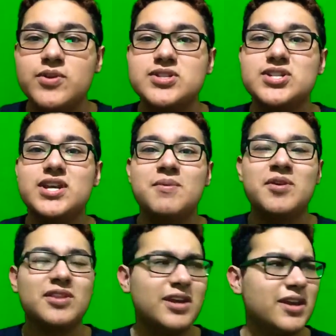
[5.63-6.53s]
which came
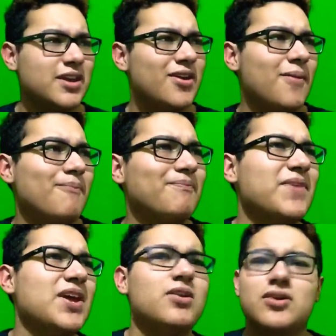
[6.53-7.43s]
out
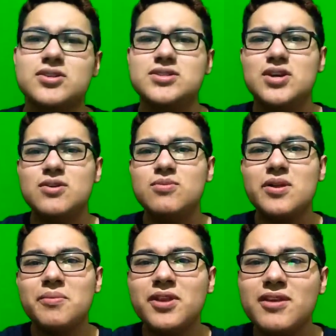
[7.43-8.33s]
in October,
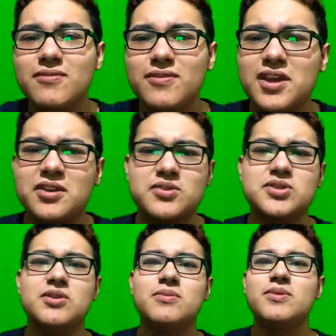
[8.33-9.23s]
I believe. Yeah, in
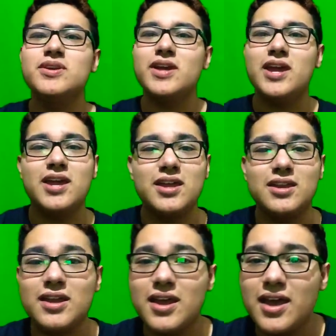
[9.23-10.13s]
October,
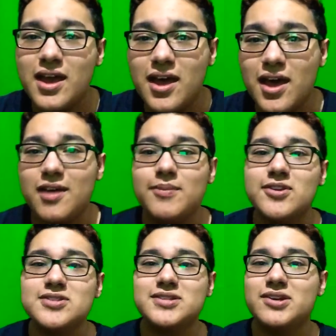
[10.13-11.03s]
and I'm here
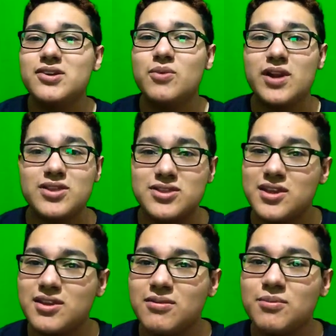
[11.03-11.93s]
to tell you what I
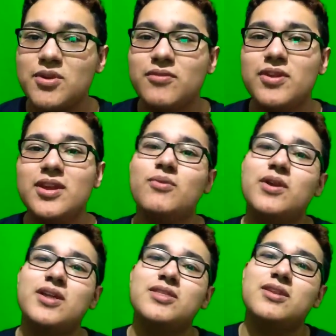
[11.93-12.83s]
think of the movie,
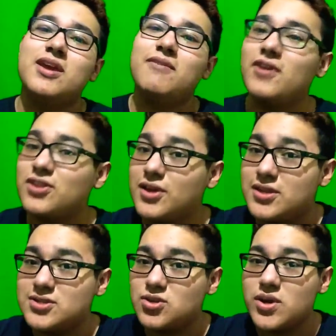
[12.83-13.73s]
if I think
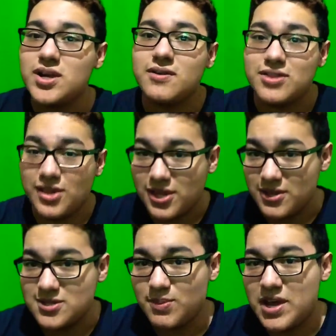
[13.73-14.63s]
it's great, I think
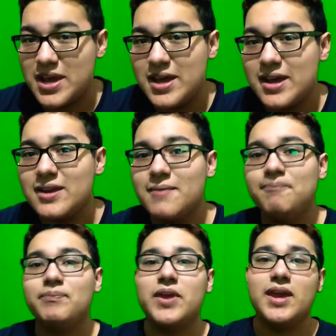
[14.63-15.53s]
it's bad,
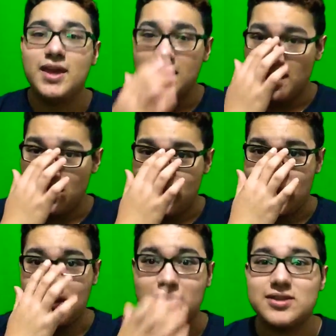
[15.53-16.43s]

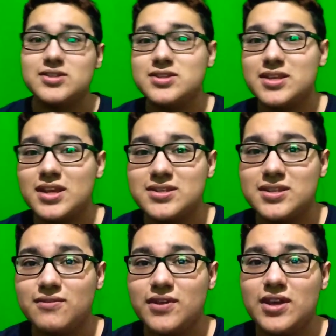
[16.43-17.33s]
and let's just get into
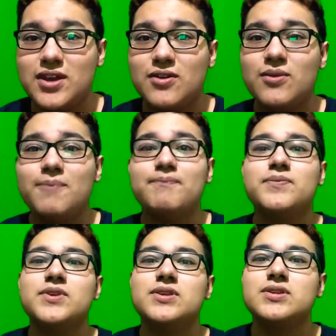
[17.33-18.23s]
the video.
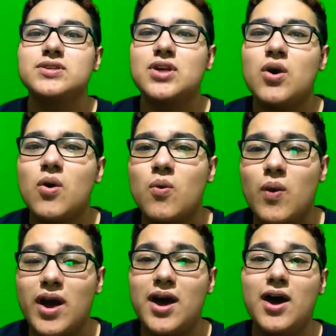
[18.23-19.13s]
So,